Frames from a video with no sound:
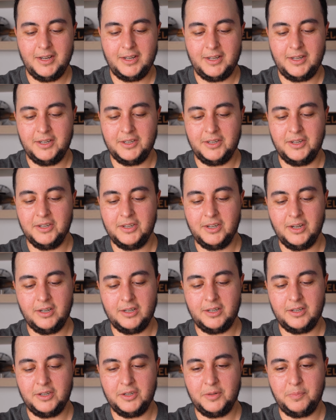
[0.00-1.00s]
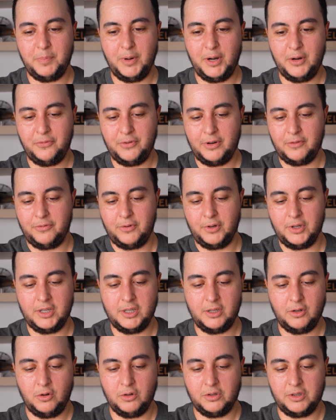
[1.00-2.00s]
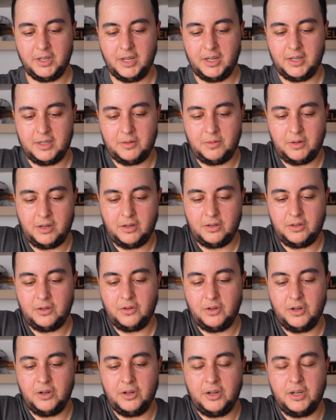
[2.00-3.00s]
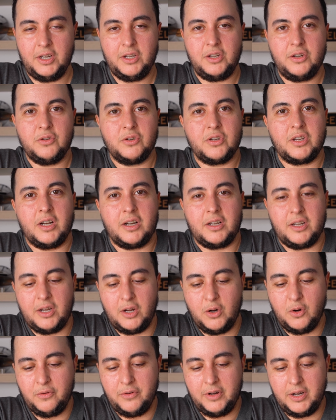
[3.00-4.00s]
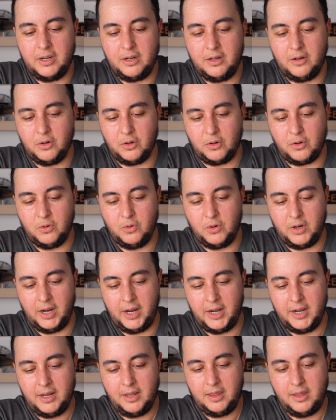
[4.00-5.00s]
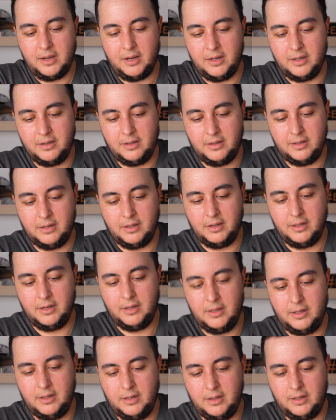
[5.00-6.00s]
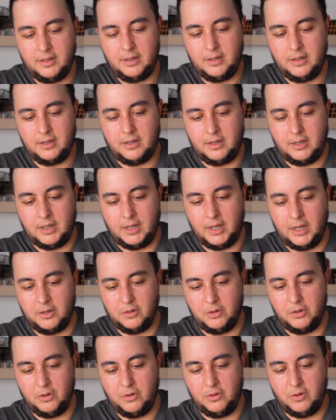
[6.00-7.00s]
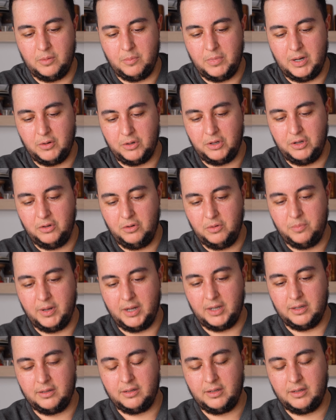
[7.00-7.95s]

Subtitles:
This dessert is perfect for this hot days because you don't need to start the oven or cook anything. And I don't know about you, but